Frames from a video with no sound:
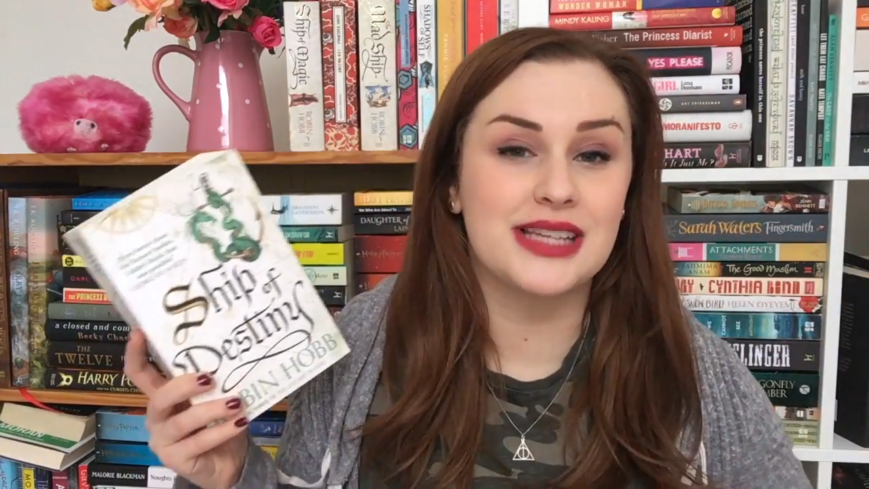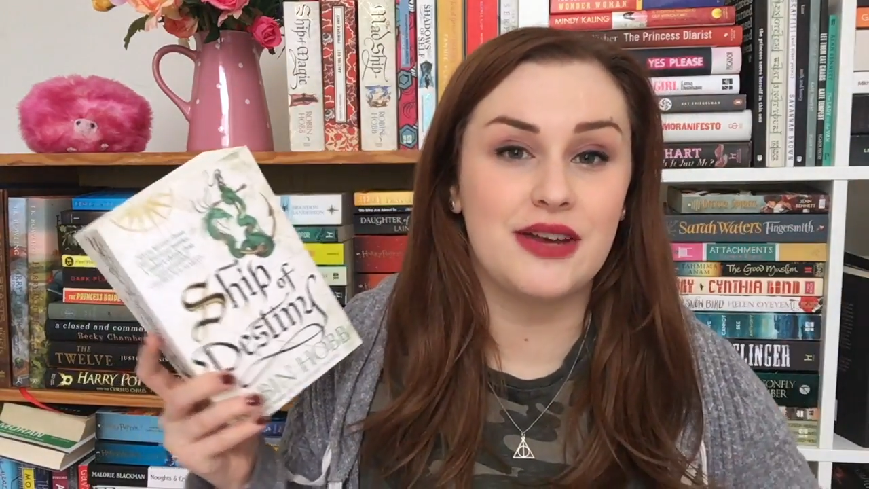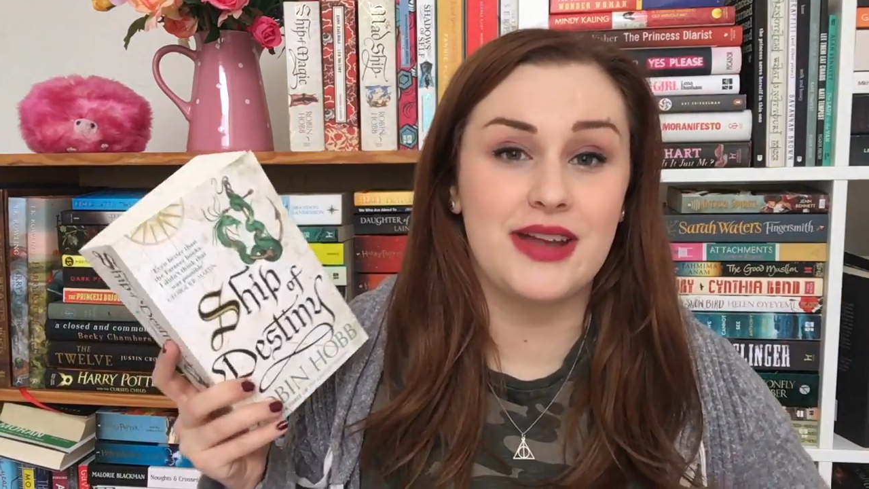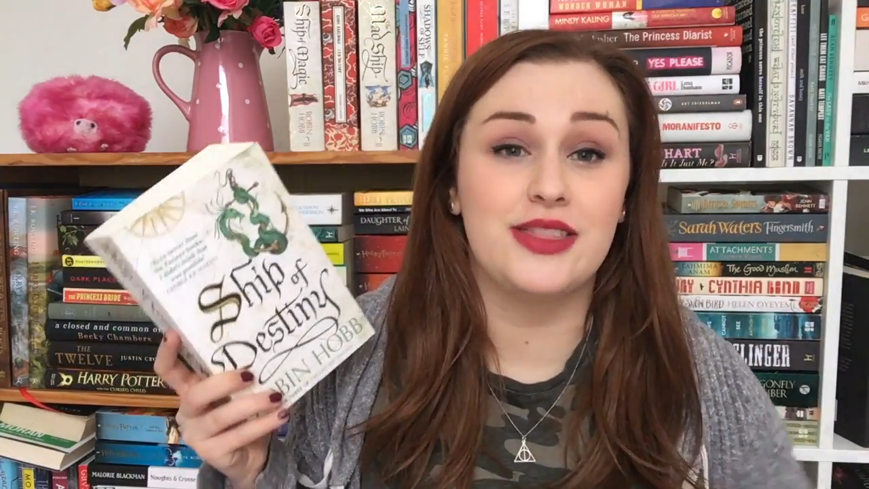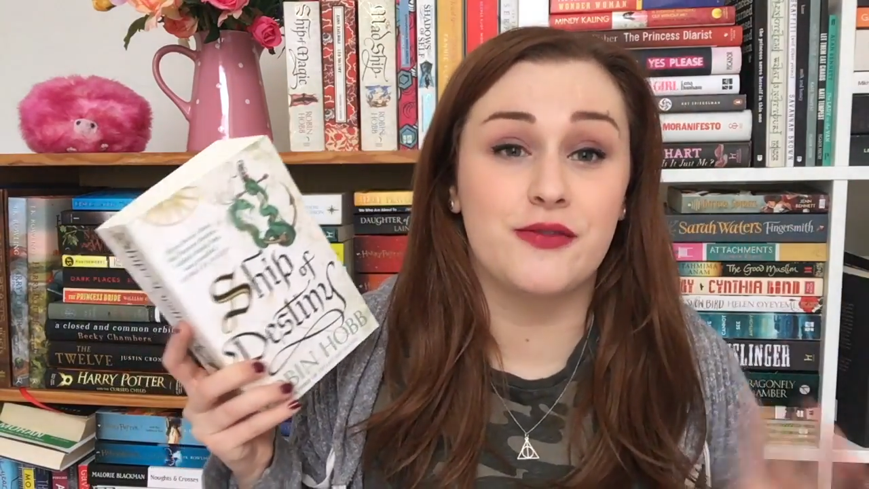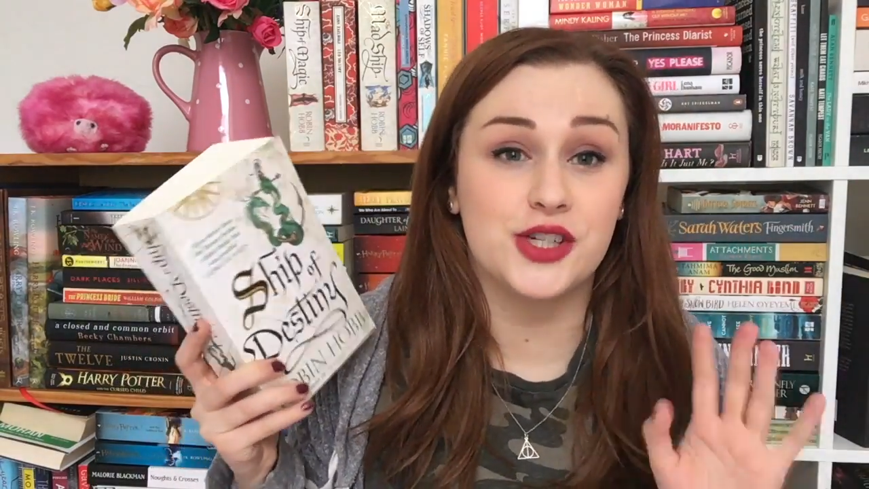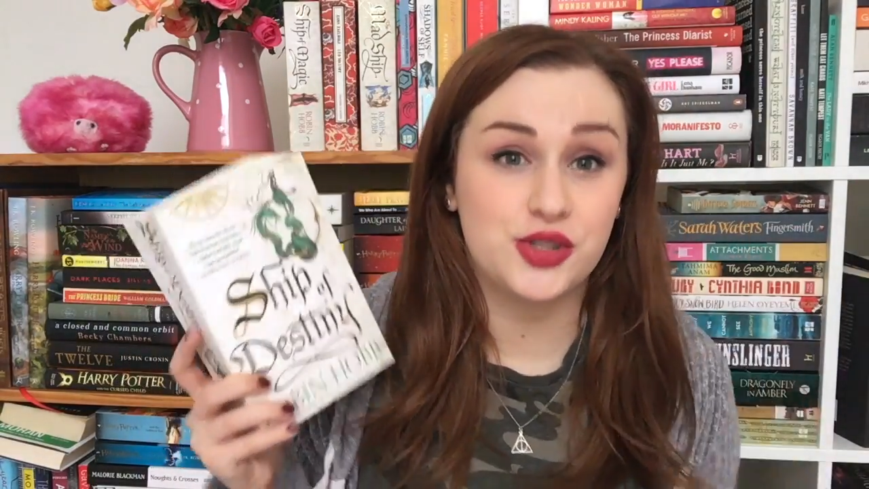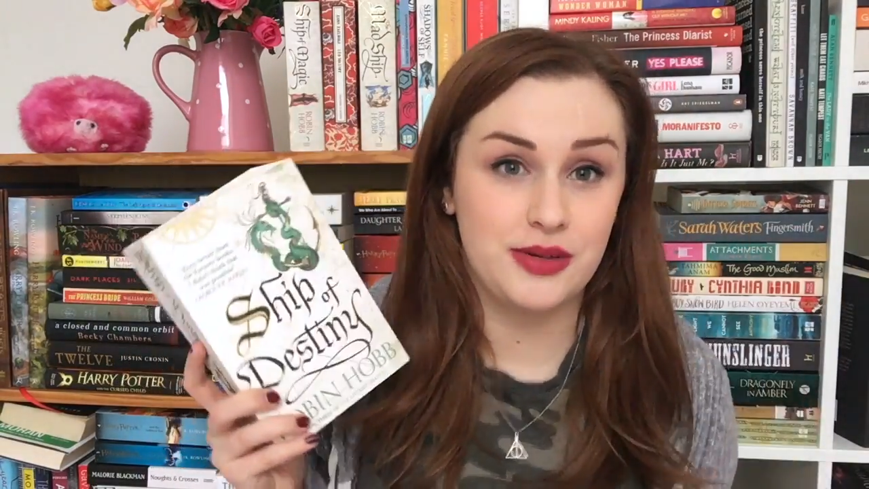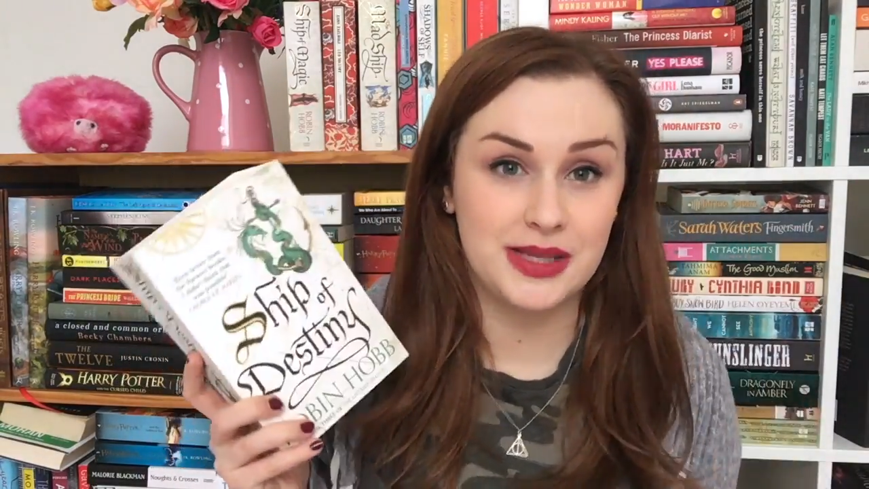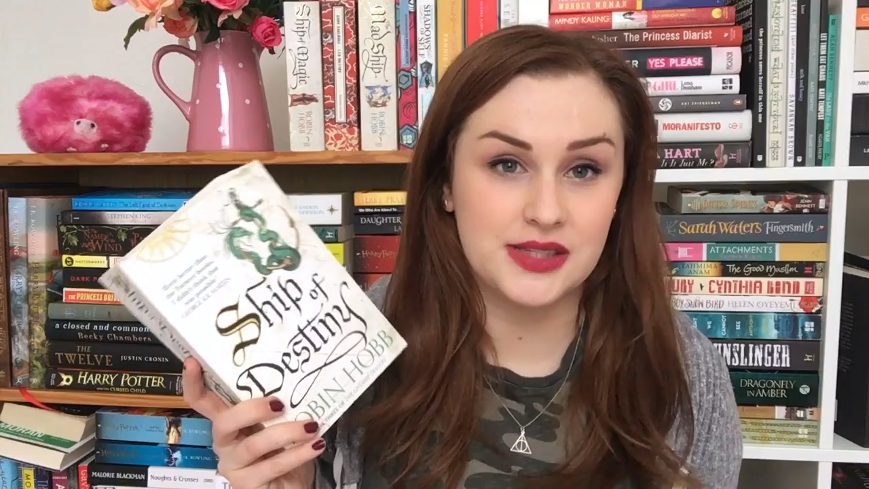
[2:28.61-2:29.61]
I read in the first
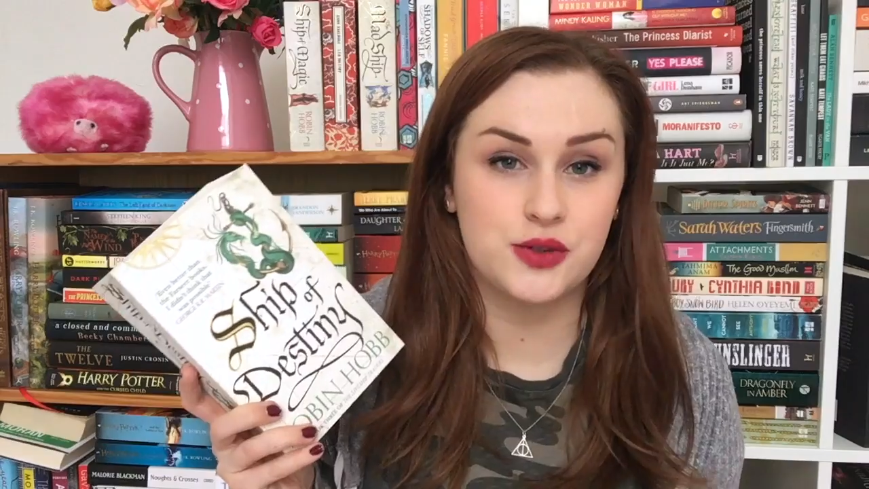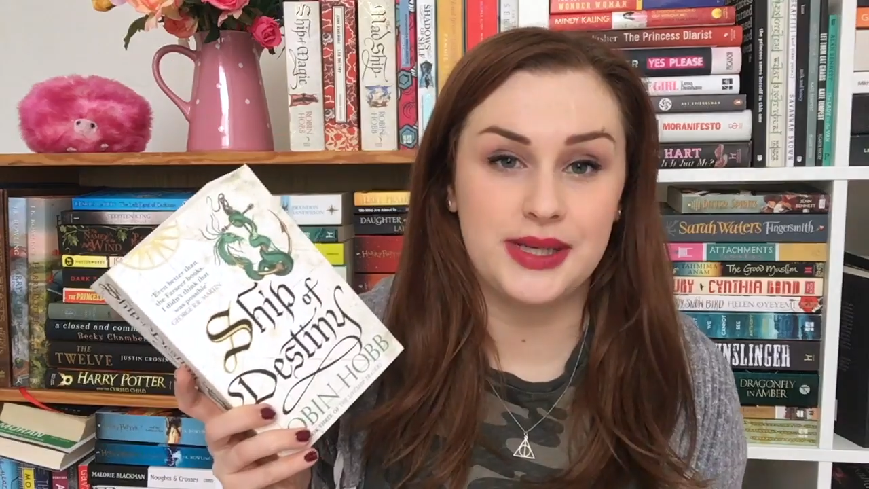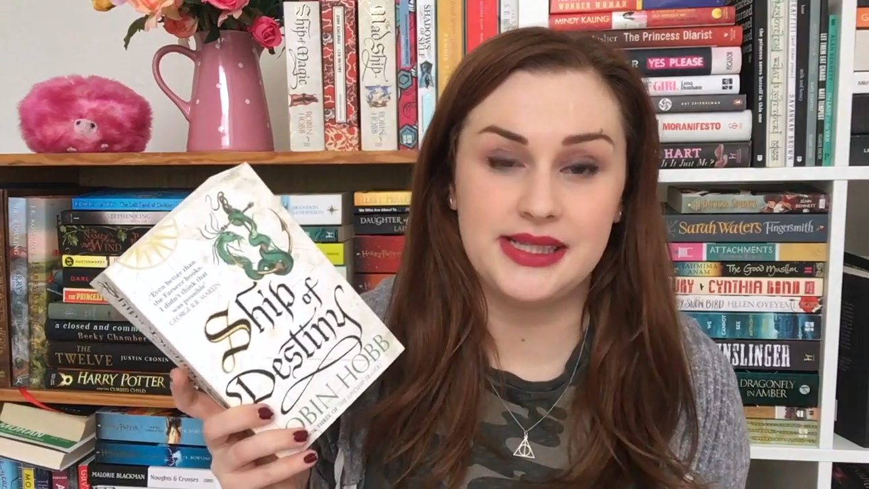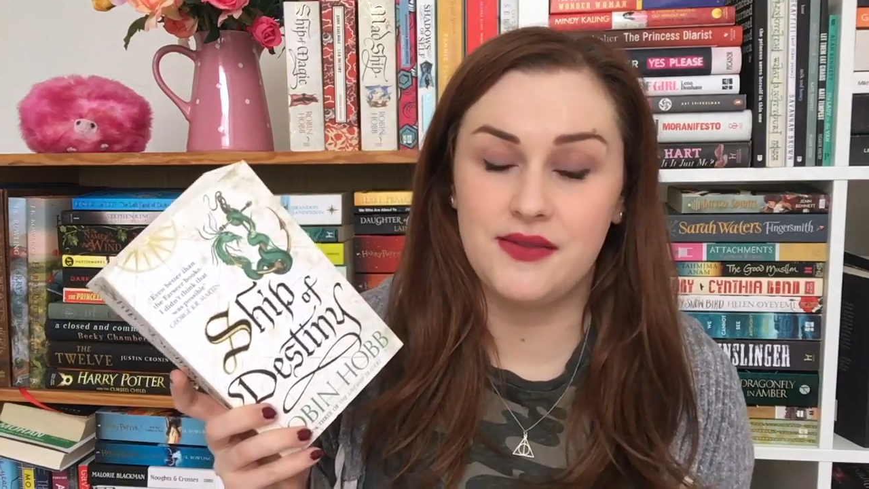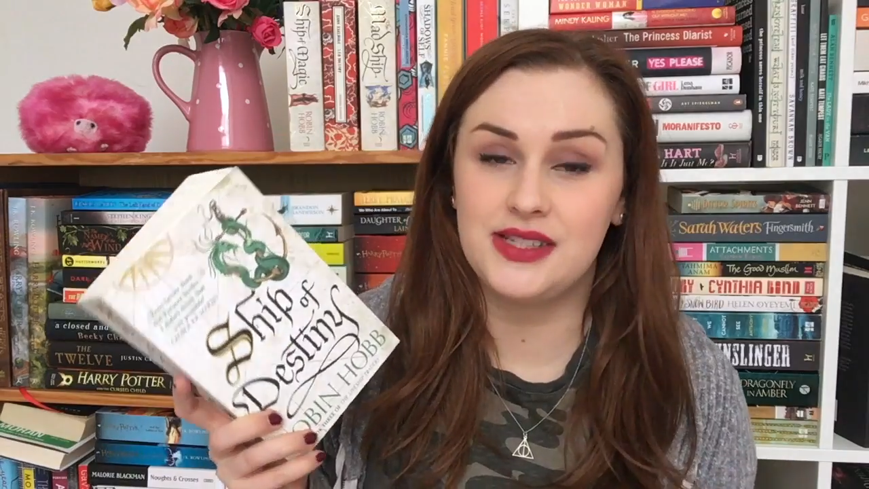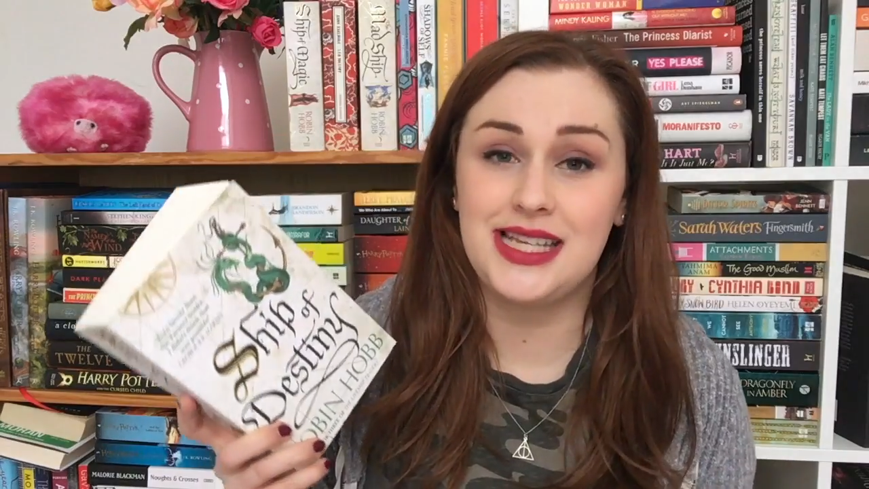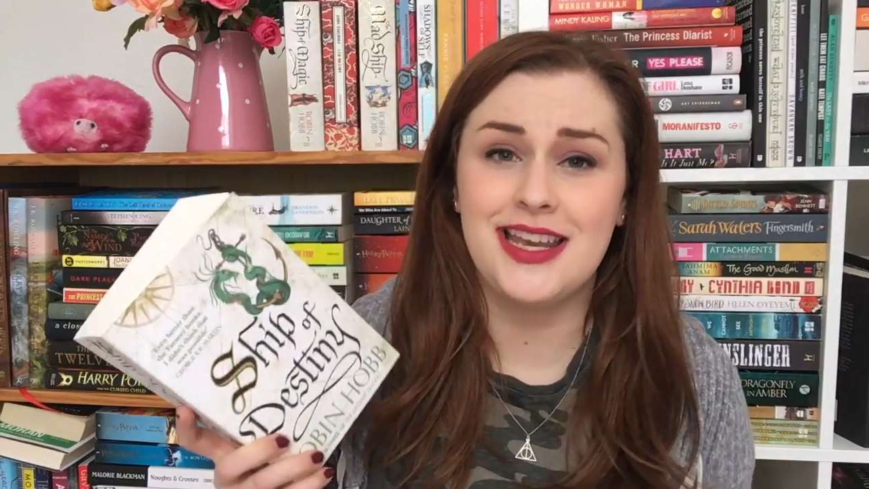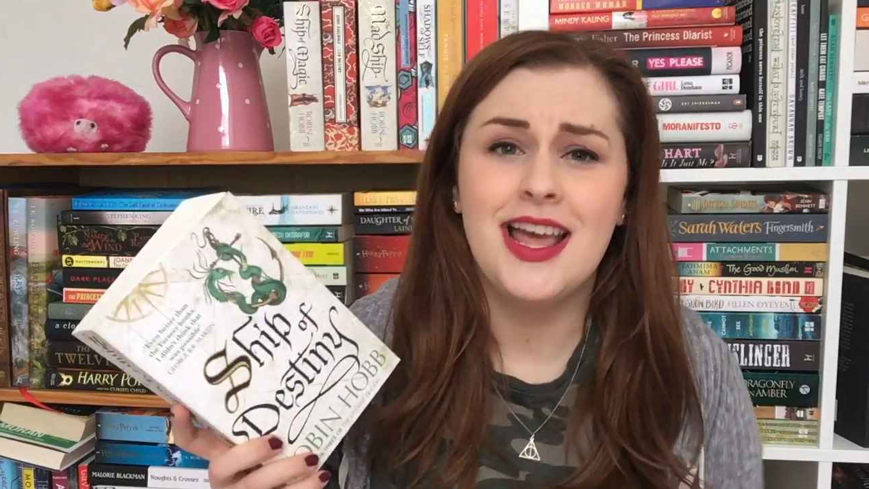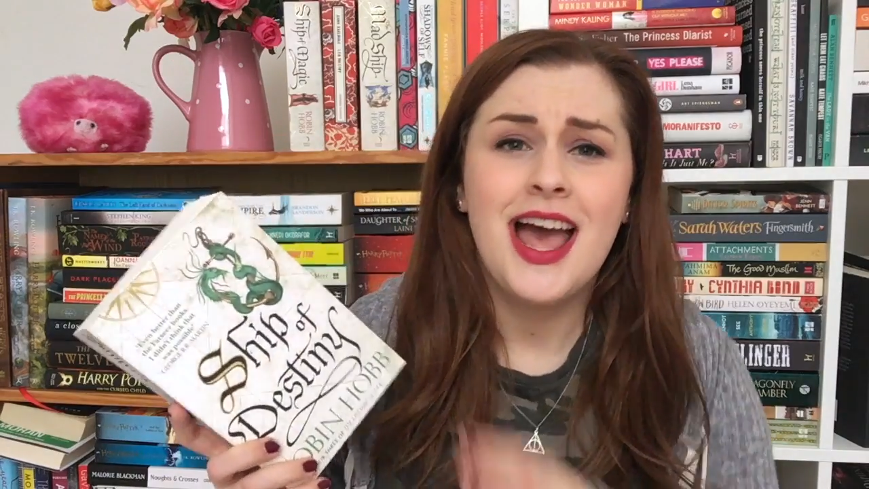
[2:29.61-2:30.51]
2 months of 2017,